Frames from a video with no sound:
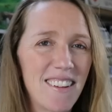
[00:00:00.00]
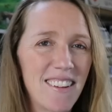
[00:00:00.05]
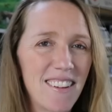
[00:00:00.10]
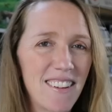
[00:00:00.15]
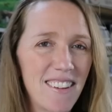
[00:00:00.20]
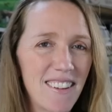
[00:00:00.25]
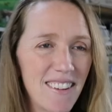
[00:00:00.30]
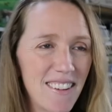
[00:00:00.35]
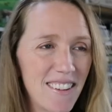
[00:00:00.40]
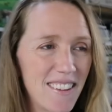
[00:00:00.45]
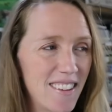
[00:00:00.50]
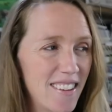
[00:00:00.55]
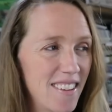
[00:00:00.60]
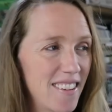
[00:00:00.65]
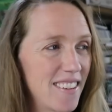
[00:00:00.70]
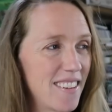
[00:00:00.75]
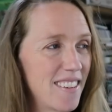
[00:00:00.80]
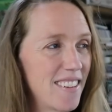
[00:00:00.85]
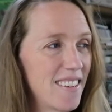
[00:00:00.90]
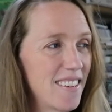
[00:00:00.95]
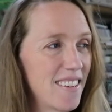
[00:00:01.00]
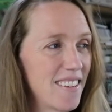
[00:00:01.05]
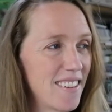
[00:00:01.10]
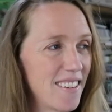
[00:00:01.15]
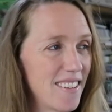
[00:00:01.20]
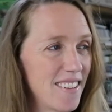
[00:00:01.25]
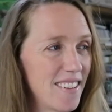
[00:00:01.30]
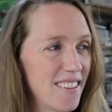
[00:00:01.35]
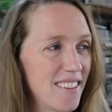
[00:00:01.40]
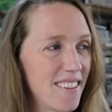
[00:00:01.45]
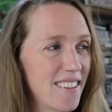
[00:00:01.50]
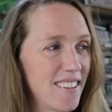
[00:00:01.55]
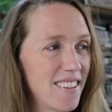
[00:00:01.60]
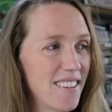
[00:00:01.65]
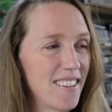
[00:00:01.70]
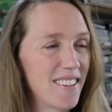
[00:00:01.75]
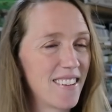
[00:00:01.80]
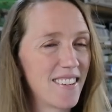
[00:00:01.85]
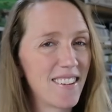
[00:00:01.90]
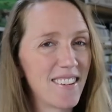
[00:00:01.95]

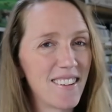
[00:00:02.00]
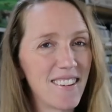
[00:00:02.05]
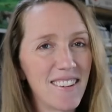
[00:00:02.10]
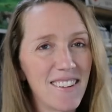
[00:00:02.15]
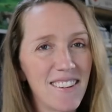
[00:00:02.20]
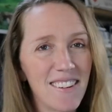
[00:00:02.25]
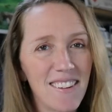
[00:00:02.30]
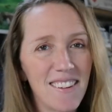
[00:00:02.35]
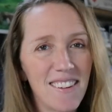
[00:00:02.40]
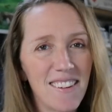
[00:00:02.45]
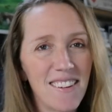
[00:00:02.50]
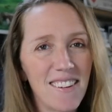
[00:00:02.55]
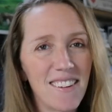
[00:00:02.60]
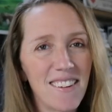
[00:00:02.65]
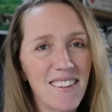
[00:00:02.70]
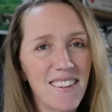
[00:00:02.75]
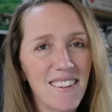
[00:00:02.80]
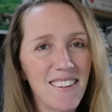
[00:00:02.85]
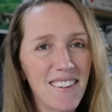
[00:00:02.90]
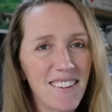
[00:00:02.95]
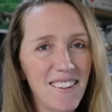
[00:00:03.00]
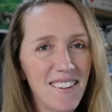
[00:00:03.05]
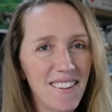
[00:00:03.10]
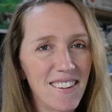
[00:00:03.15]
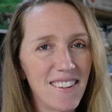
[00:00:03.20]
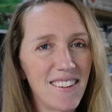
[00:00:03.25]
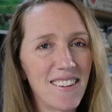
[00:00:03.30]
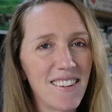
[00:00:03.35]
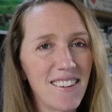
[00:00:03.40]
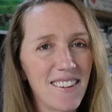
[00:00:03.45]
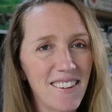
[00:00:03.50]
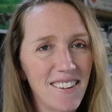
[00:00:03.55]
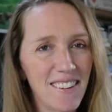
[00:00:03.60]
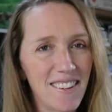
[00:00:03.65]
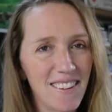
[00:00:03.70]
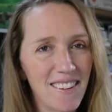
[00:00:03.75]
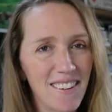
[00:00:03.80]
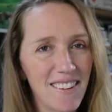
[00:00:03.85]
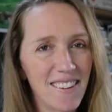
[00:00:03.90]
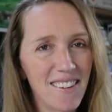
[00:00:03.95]

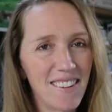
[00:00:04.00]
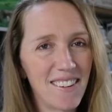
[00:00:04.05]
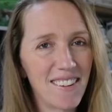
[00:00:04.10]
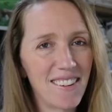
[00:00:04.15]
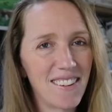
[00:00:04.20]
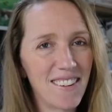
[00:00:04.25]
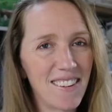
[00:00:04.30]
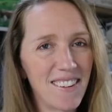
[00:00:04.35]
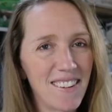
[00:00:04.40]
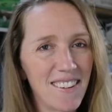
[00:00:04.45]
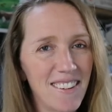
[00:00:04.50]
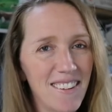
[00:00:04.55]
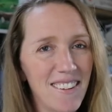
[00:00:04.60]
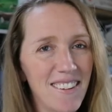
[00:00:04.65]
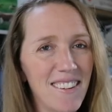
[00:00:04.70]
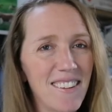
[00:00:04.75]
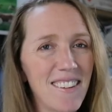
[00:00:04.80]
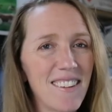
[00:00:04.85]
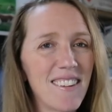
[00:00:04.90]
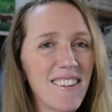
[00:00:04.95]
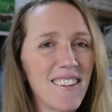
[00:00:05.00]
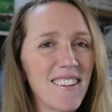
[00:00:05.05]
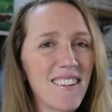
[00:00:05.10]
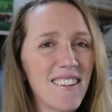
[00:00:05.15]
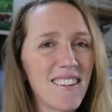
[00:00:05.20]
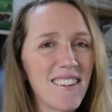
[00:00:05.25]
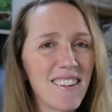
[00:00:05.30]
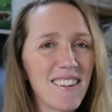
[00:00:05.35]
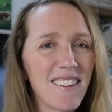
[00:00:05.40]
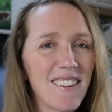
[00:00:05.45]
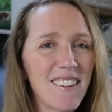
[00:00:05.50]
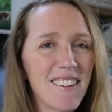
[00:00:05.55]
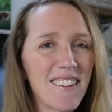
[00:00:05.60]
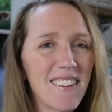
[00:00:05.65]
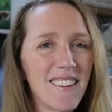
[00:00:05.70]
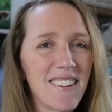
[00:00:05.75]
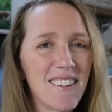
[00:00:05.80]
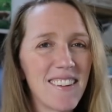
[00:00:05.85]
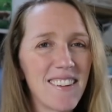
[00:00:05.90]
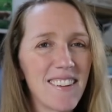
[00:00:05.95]

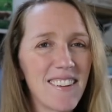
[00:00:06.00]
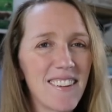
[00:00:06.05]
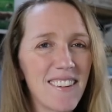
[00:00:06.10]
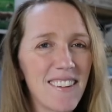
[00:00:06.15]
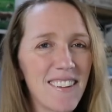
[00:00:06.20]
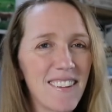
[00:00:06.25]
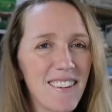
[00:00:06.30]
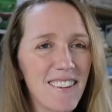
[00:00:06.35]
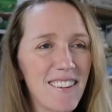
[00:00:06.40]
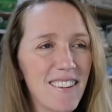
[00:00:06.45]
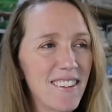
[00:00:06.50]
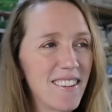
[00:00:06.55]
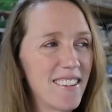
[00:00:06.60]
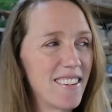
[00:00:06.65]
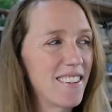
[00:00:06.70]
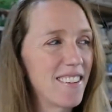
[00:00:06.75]
No words are spoken by the person on screen.